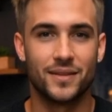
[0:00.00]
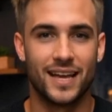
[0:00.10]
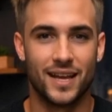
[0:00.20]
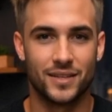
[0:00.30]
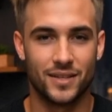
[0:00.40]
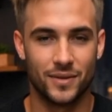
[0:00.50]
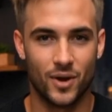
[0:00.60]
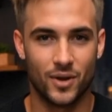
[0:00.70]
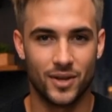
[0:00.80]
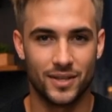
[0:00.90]
Ask
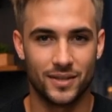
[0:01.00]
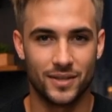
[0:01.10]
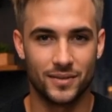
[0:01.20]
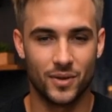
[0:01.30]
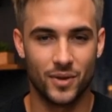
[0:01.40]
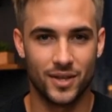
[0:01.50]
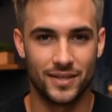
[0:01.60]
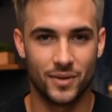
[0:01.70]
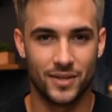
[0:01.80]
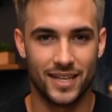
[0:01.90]
mode, for when
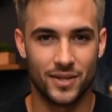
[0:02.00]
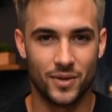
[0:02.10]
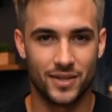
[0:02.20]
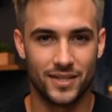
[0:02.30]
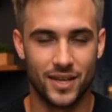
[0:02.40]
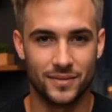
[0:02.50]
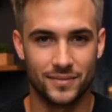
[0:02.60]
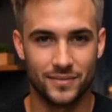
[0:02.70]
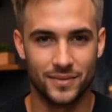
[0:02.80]
you need wisdom.